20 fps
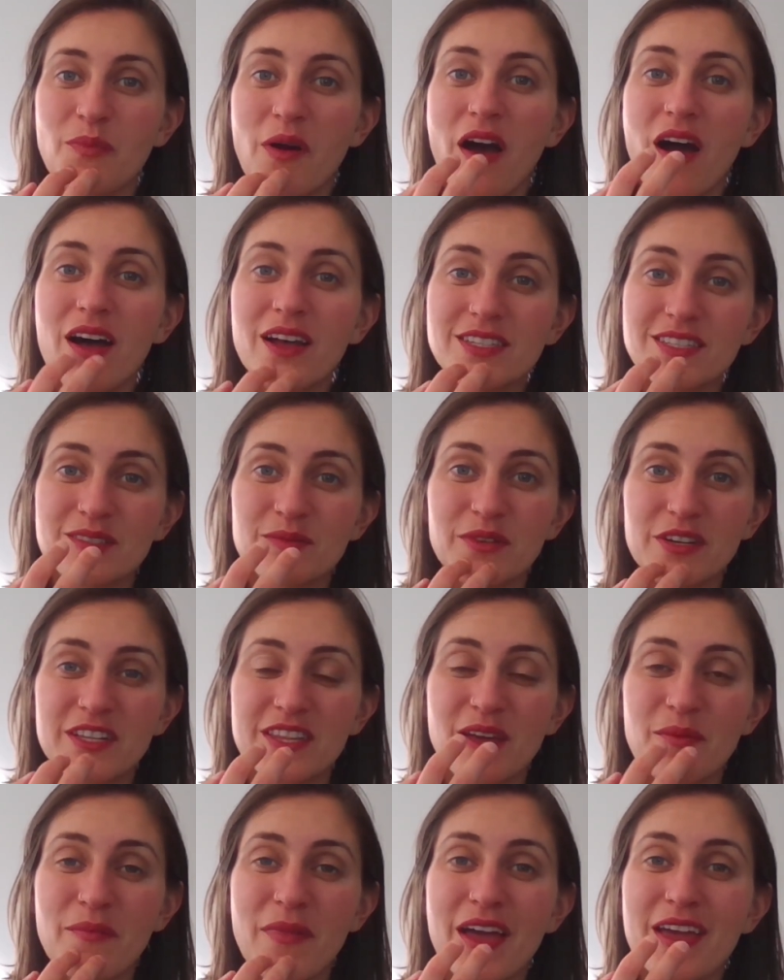possible
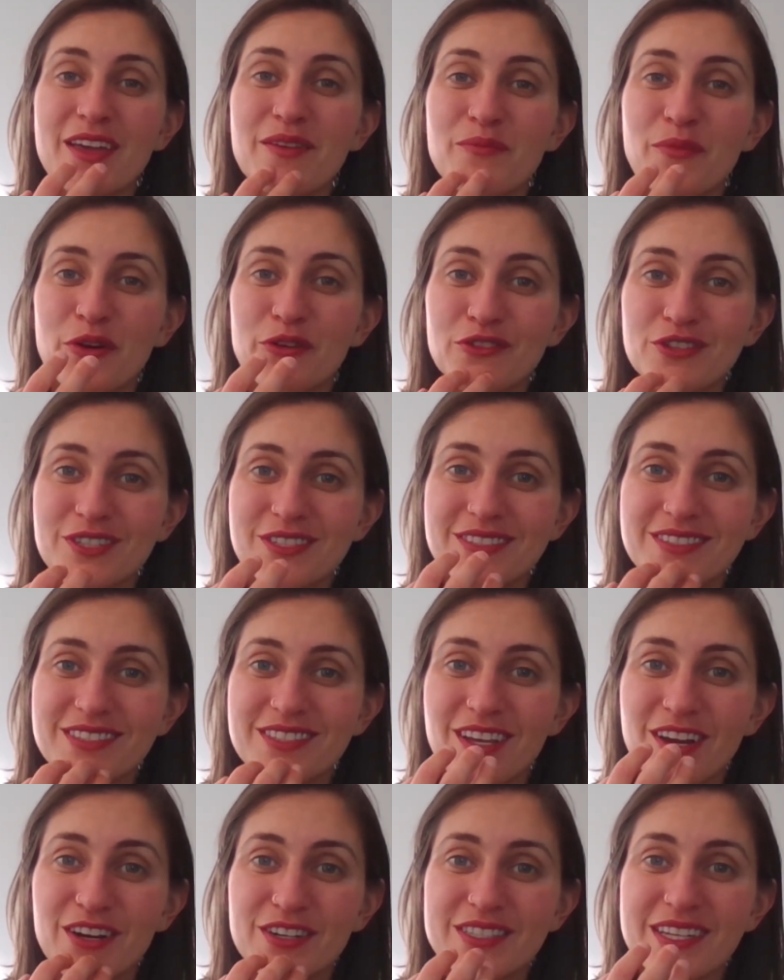that my emotions
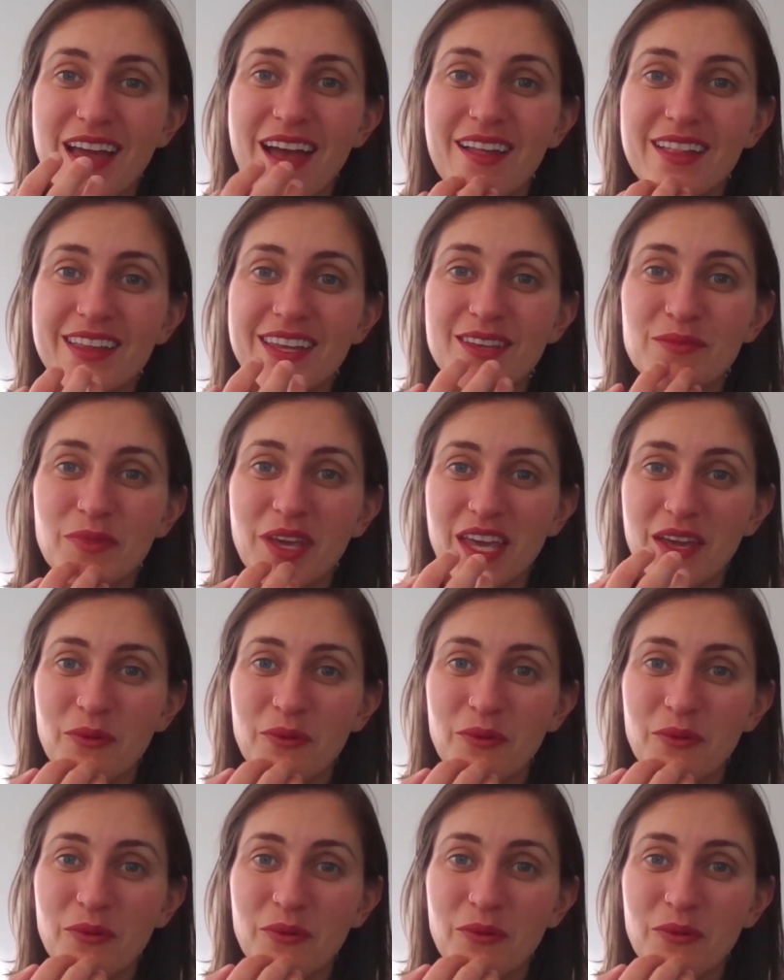are telling me